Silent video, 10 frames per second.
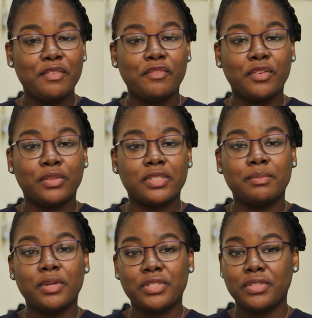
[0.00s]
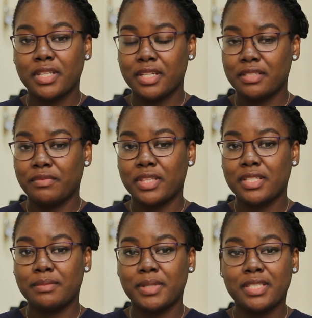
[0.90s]
for sponsoring us for
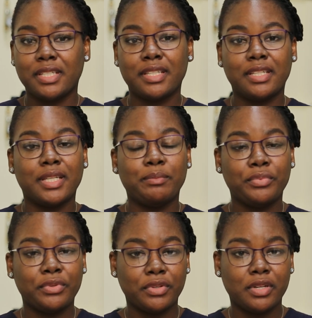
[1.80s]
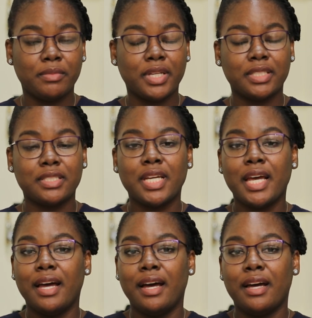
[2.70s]
this particular program, and
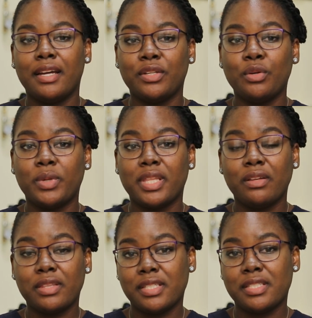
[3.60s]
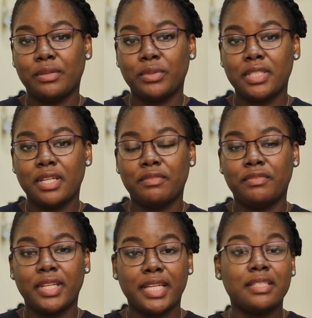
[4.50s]
I know without this I wouldn't have
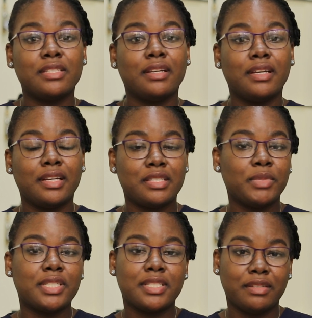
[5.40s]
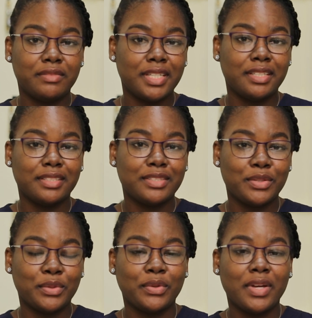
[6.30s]
learned as much as I've done,
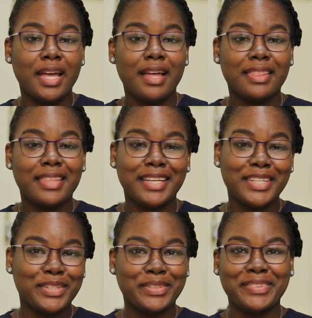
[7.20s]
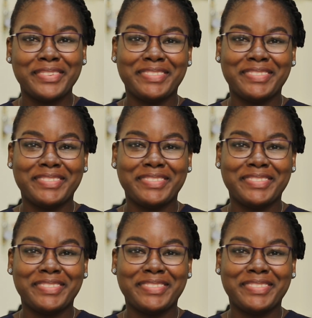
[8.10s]
so thank you.